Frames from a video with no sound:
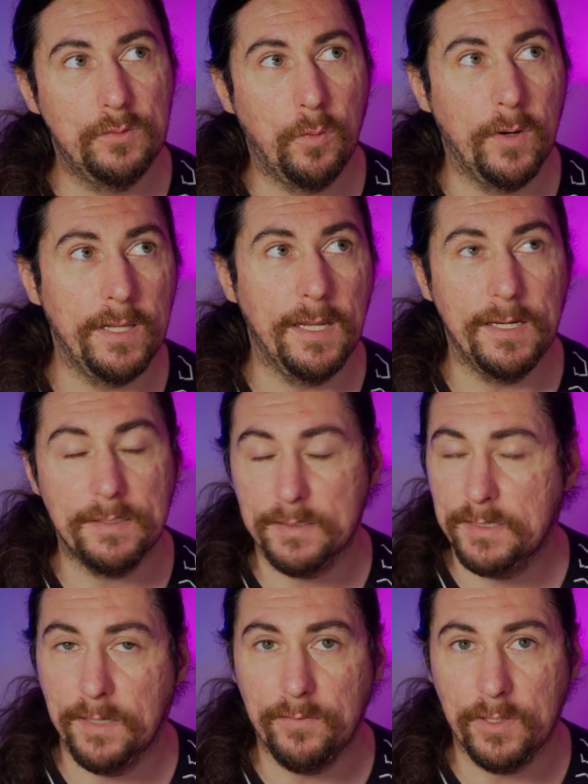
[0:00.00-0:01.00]
28 to
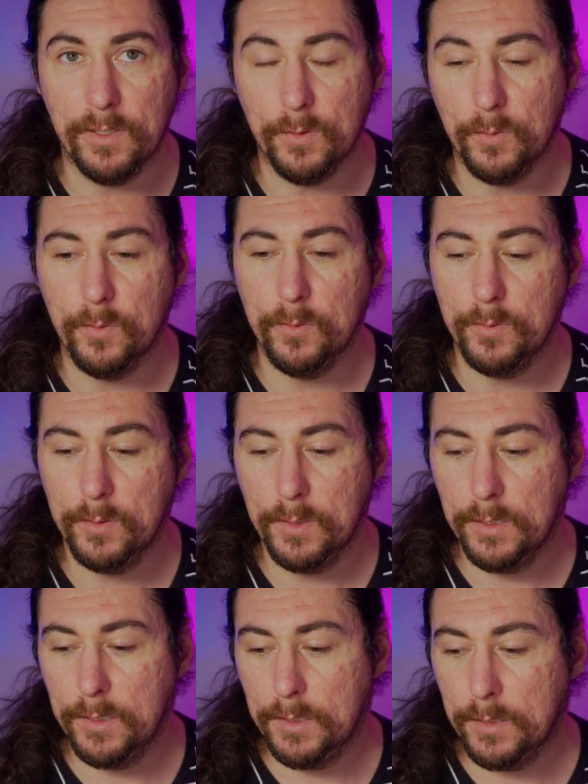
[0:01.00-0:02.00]
70 or
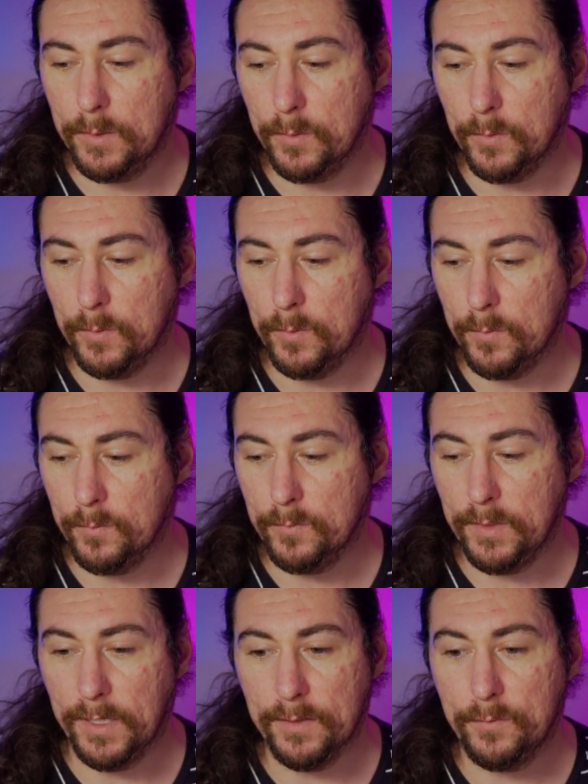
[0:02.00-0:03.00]

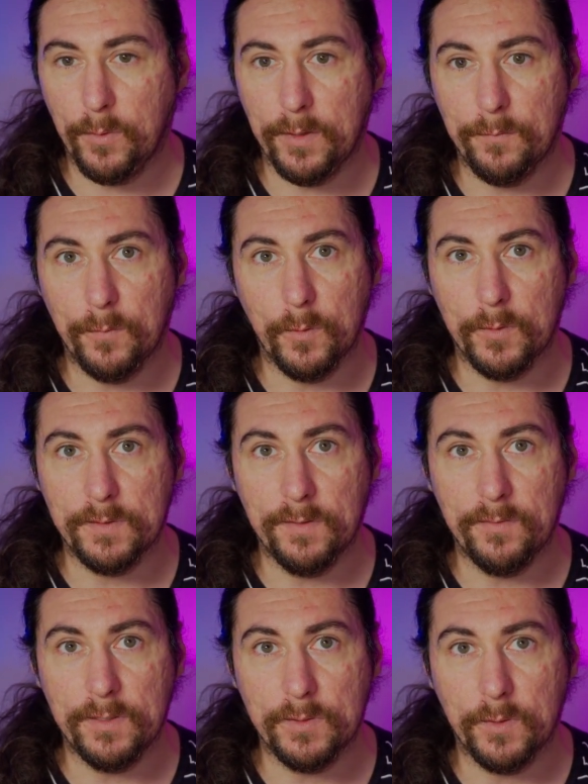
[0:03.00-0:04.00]
yeah, 24 to
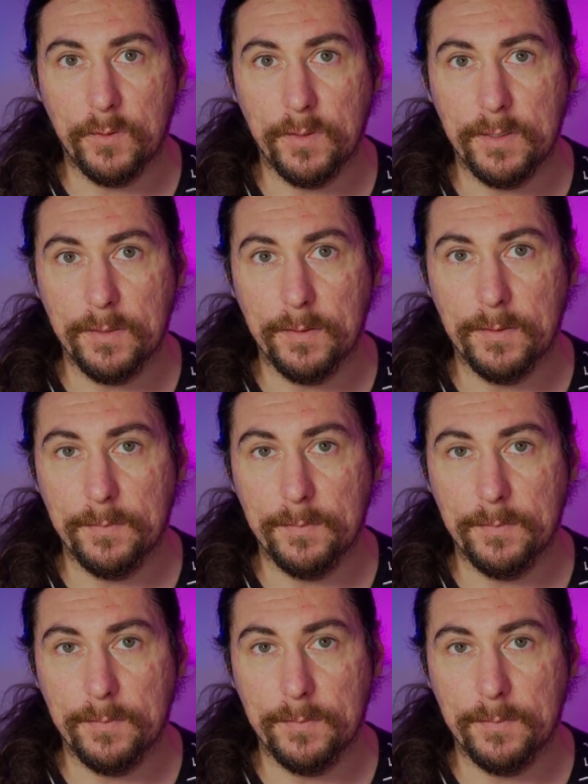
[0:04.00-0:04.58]
70 sort of thing.